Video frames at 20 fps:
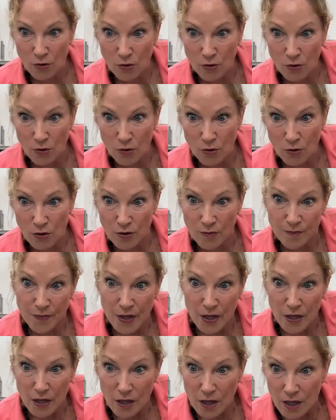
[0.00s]
Oh,
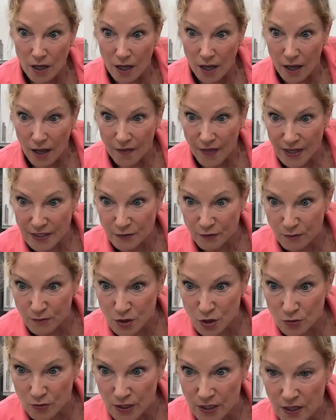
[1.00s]
that's from
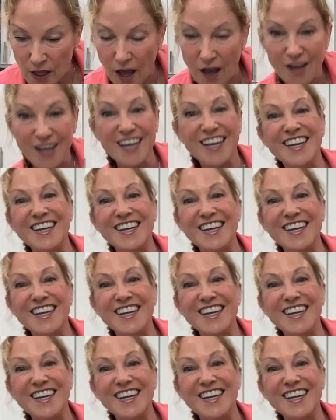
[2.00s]
Screenlock.